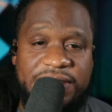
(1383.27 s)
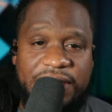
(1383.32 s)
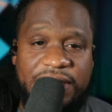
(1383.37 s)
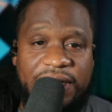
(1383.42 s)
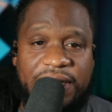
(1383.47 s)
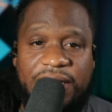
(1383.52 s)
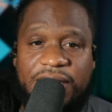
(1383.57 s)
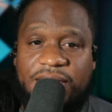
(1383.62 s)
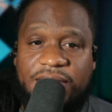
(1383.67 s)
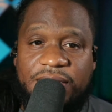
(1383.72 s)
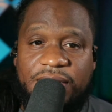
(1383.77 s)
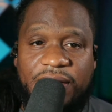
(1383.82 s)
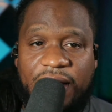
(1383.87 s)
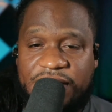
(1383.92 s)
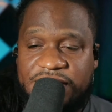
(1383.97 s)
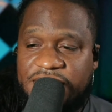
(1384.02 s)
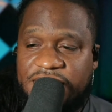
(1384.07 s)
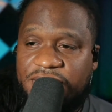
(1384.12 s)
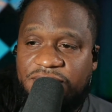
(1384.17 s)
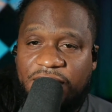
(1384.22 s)
any
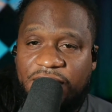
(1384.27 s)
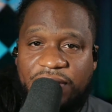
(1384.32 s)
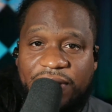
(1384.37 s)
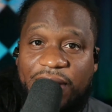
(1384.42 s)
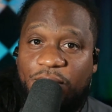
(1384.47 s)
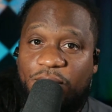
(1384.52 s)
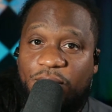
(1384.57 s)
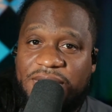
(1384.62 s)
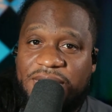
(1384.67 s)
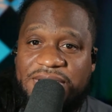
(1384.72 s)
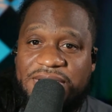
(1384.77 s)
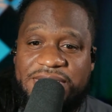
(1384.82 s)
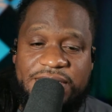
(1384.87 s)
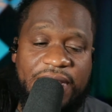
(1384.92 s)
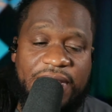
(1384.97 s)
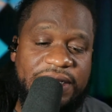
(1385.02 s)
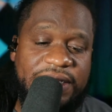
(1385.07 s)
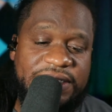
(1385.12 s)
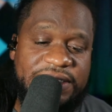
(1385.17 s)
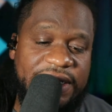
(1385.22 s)
content creator that want to
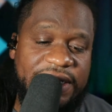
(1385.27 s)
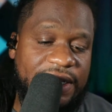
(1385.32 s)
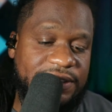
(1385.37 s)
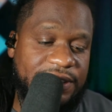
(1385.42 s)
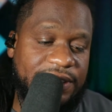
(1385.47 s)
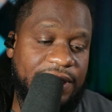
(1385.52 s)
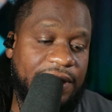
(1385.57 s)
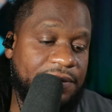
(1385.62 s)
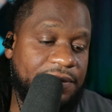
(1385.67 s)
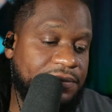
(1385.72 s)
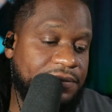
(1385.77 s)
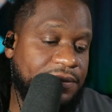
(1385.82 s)
kind of change it up.